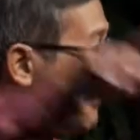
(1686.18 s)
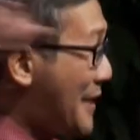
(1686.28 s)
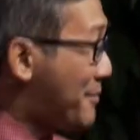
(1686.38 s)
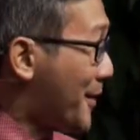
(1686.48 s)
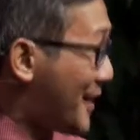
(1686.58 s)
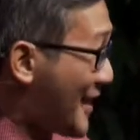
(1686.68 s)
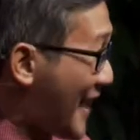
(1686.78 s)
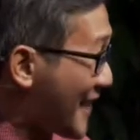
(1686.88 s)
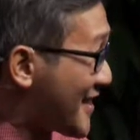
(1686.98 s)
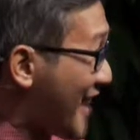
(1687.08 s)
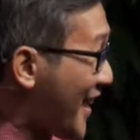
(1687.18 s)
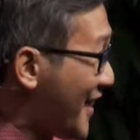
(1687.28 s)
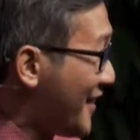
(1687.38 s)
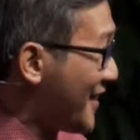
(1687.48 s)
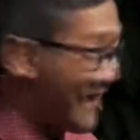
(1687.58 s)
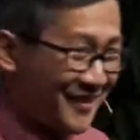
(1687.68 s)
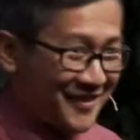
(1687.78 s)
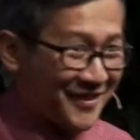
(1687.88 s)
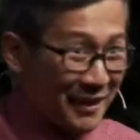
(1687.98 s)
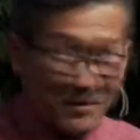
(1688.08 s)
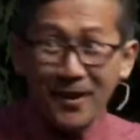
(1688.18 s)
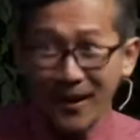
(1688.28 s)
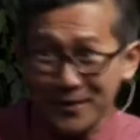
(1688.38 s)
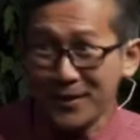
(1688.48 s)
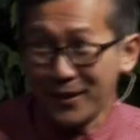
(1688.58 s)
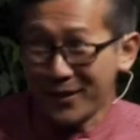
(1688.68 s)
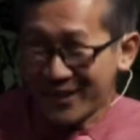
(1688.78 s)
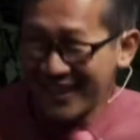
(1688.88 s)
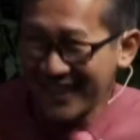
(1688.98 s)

people and next cell gave their hearts to the Lord.